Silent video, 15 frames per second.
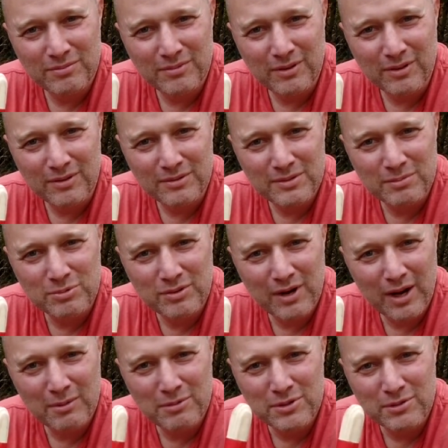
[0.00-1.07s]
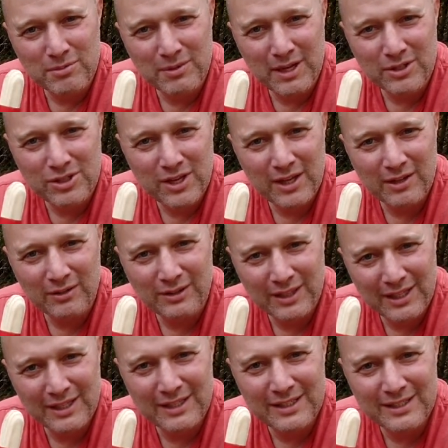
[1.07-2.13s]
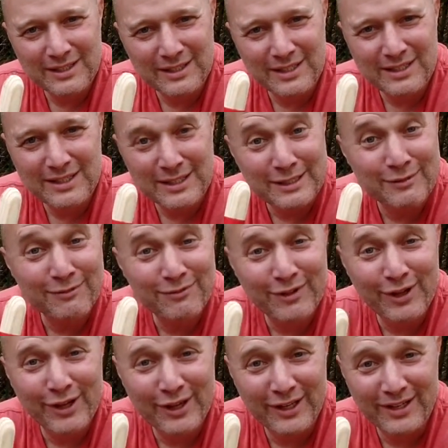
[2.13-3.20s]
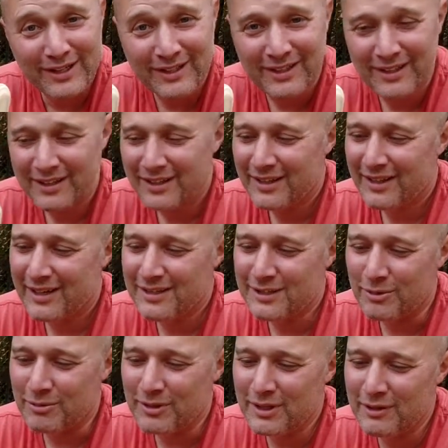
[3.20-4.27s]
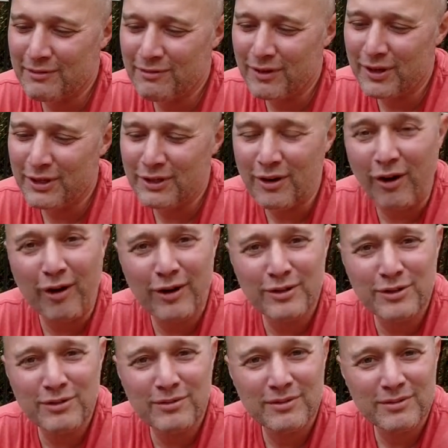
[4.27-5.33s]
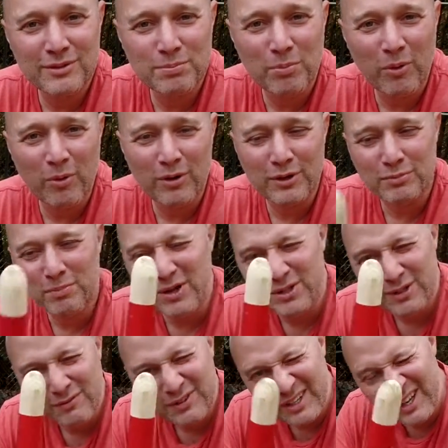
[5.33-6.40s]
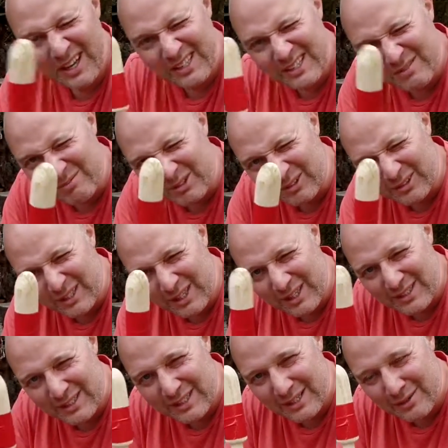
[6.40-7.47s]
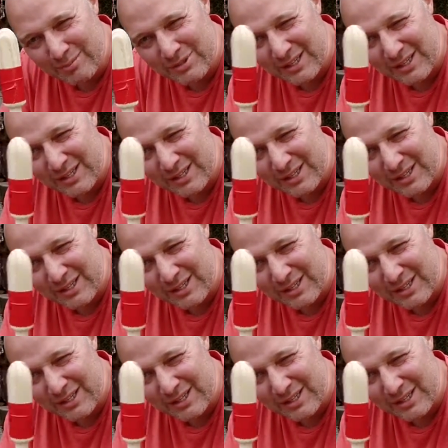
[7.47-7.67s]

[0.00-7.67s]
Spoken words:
are subscribers to my channel to get into this. It's fun. It's a really fun yard sport, especially if you got some little dud tips